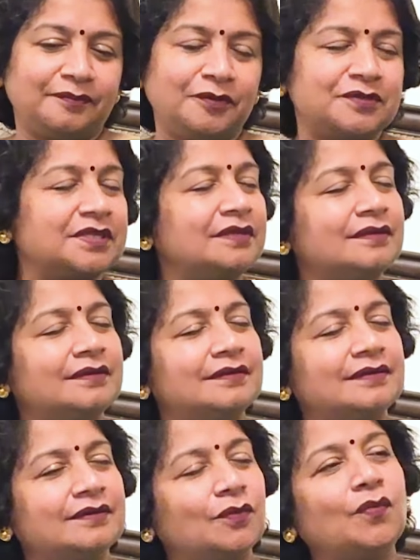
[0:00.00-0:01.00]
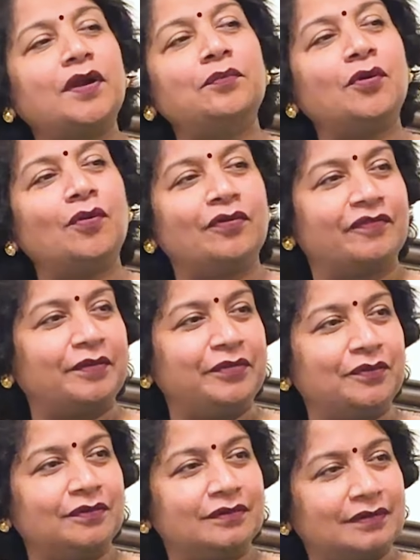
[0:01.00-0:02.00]
put in one more from
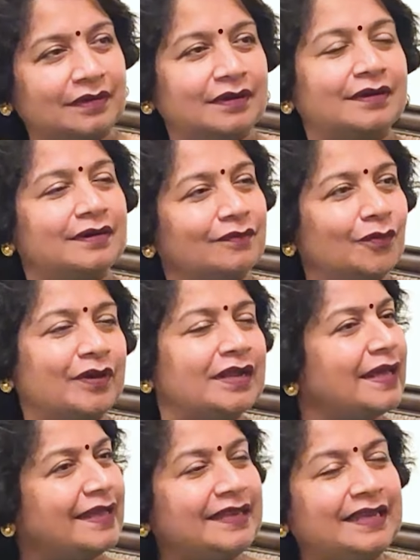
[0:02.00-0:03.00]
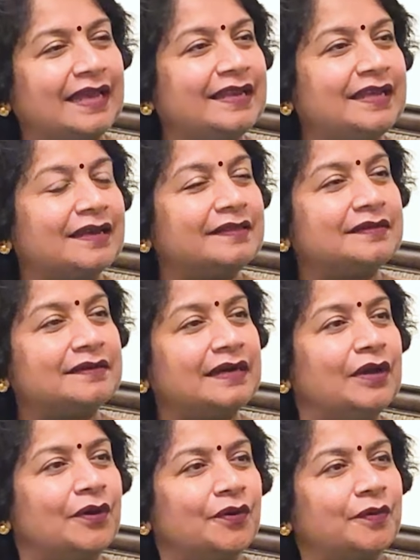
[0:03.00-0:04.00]
you, a vocal. Any other
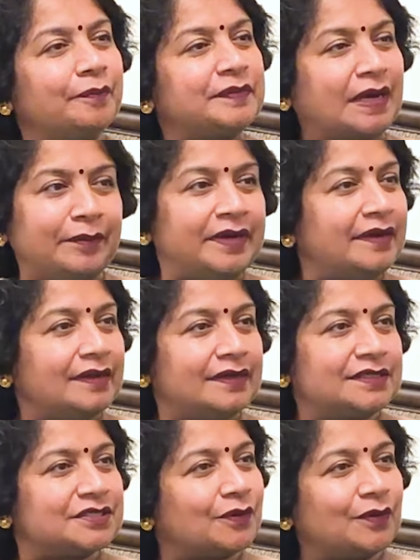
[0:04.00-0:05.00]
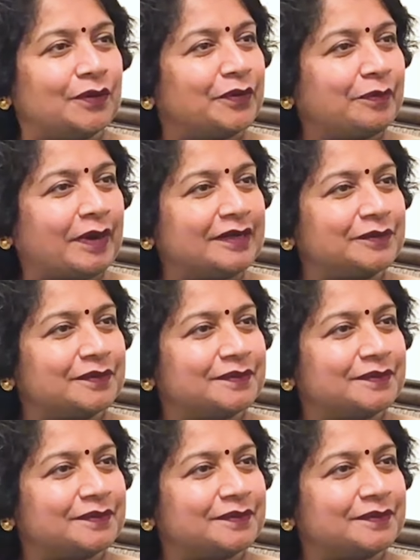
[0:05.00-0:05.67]
Tamil ishtamulla oru part?